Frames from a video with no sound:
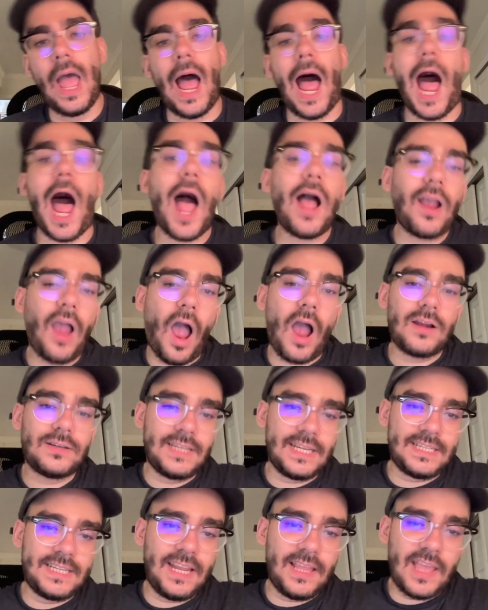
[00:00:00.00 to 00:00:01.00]
Hong Kong
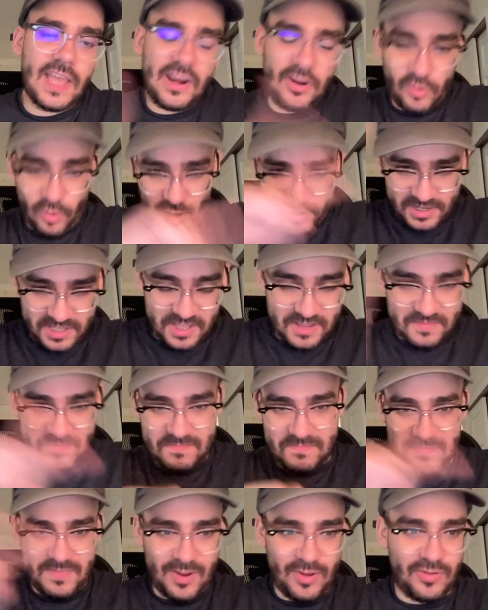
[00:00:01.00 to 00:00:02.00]
Disneyland, across the
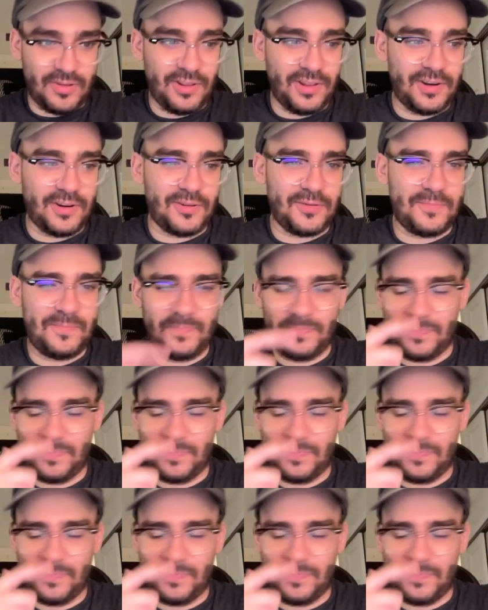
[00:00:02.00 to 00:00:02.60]
little,